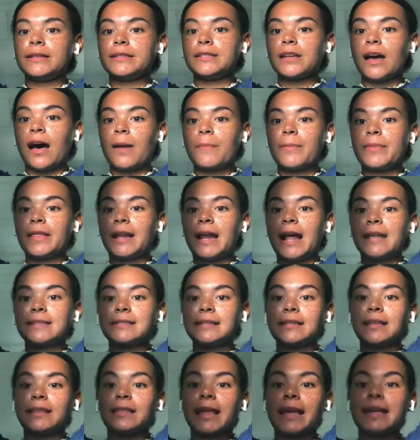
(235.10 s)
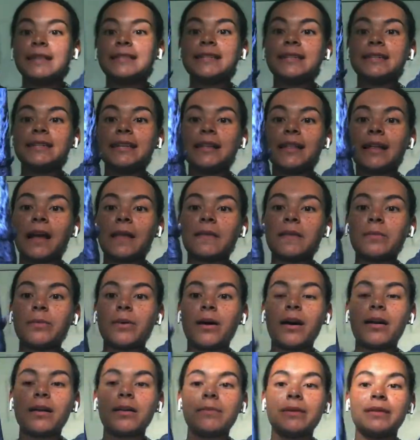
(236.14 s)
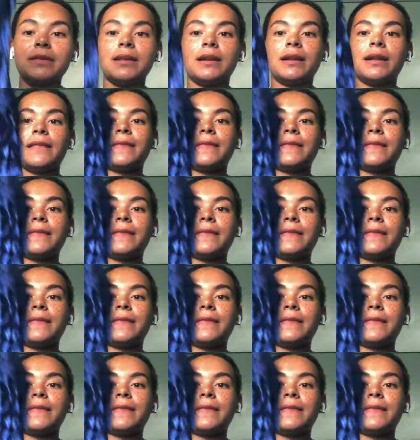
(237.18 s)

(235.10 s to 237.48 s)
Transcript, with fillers: top, and then it has like a lace detailing at the bottom and then